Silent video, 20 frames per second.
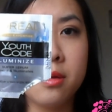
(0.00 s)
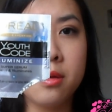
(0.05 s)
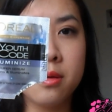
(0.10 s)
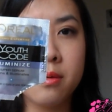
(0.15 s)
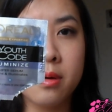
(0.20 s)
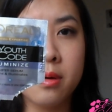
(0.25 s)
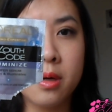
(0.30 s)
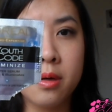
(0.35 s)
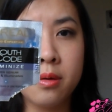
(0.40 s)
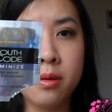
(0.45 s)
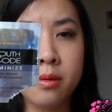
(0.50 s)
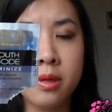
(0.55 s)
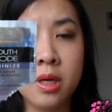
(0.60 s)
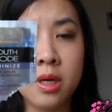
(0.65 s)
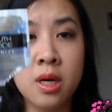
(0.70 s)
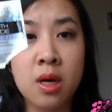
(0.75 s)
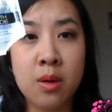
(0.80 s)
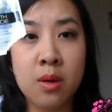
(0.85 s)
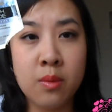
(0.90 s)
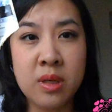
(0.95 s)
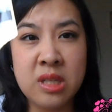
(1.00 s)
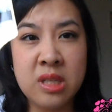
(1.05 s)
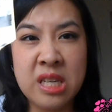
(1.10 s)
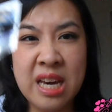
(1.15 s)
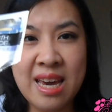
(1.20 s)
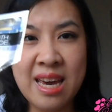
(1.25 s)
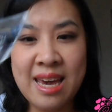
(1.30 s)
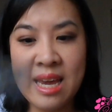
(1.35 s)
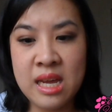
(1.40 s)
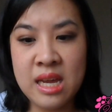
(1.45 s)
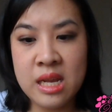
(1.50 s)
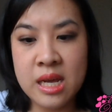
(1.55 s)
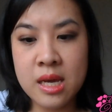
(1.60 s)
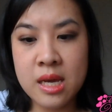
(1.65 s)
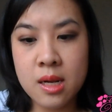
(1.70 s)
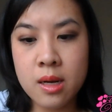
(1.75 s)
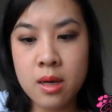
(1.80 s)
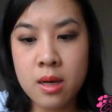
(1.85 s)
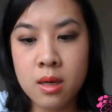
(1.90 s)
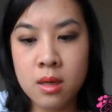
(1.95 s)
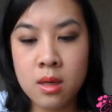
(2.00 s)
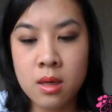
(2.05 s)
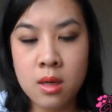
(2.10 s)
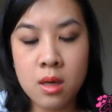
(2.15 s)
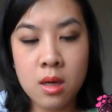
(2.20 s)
Youth Code, which I hated.